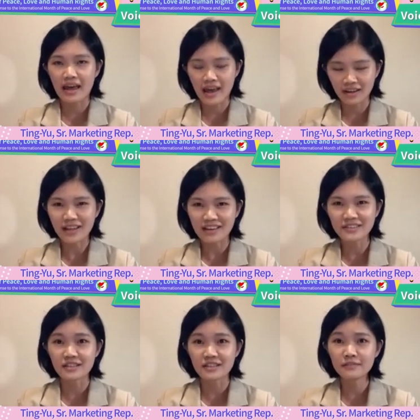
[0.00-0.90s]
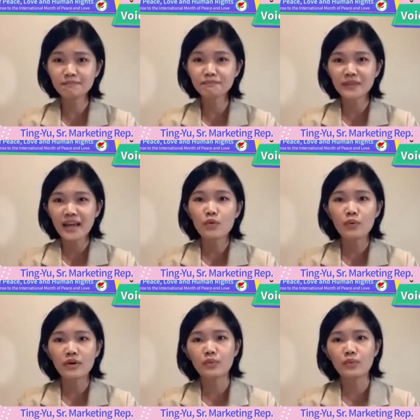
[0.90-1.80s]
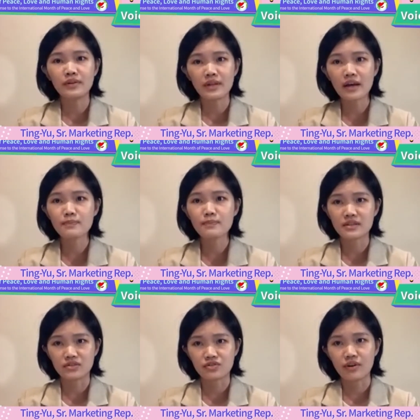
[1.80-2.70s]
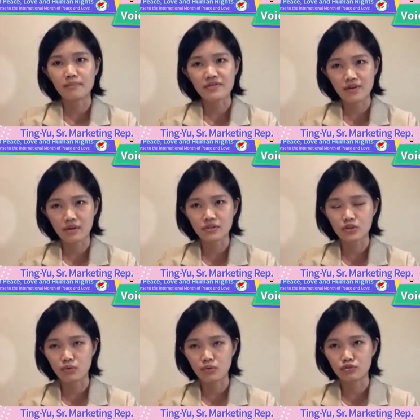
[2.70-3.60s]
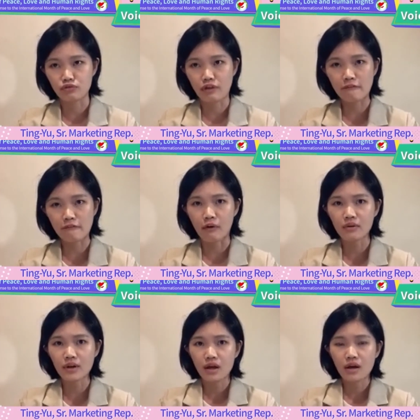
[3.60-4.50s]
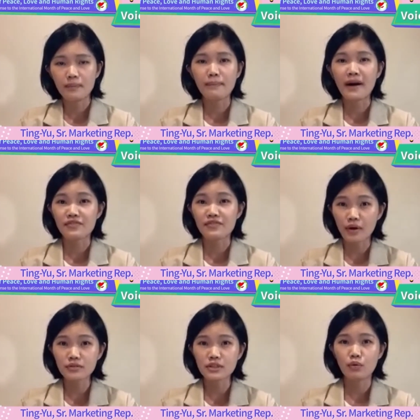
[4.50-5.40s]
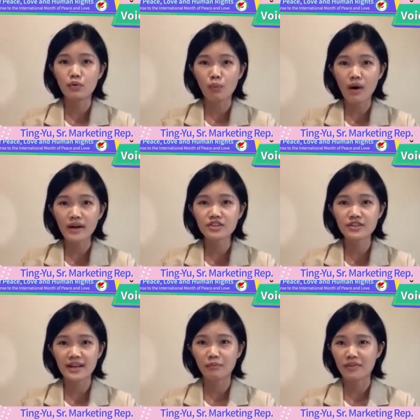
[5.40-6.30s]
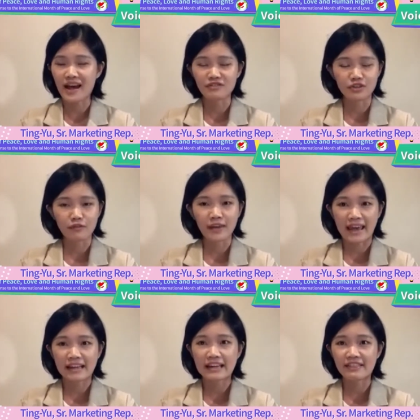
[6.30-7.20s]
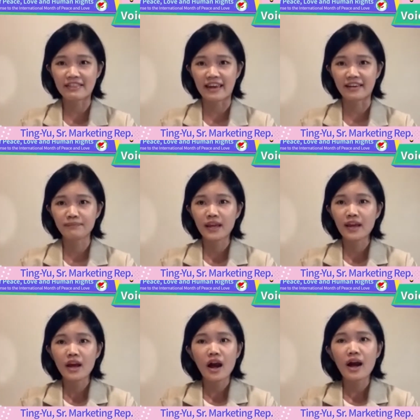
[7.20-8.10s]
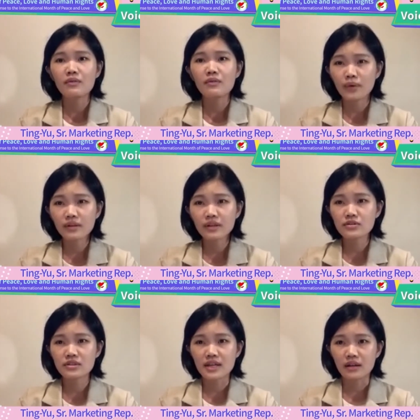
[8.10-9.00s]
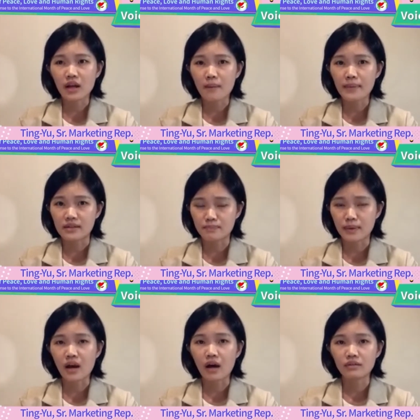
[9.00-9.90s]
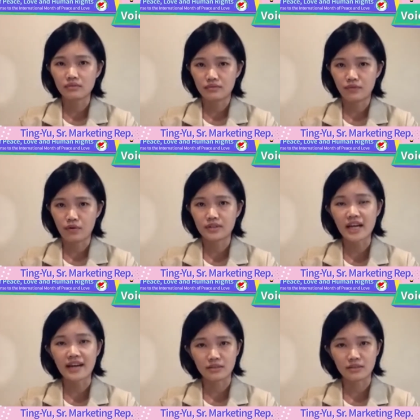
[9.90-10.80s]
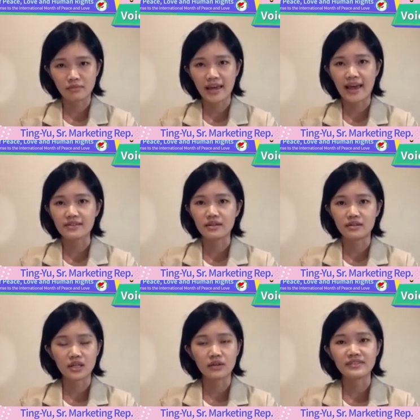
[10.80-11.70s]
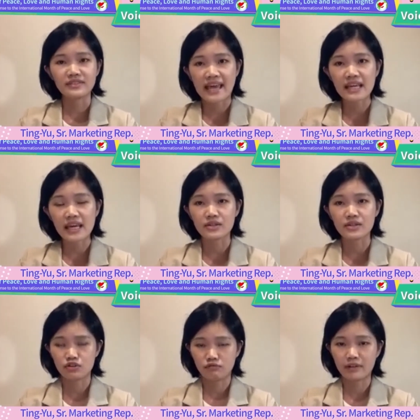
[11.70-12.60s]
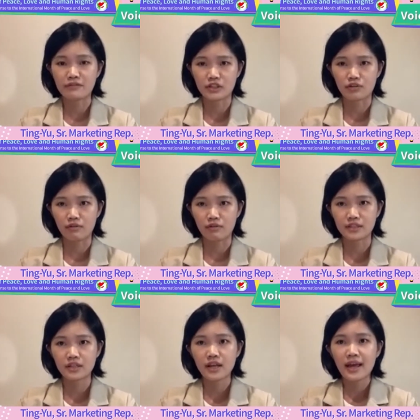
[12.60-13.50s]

Einstein, the world will not be destroyed by those who do evil, but by those who watch them without doing anything. I am willing to stand up and speak up for Tai Ji Men case until the day it is truly resolved.